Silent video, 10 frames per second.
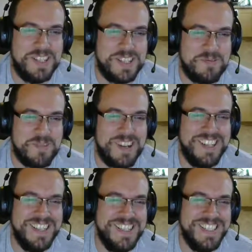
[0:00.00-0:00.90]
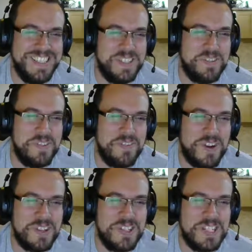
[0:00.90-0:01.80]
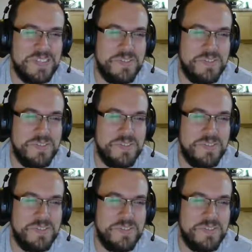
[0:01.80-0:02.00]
This rig, the Ryzen 7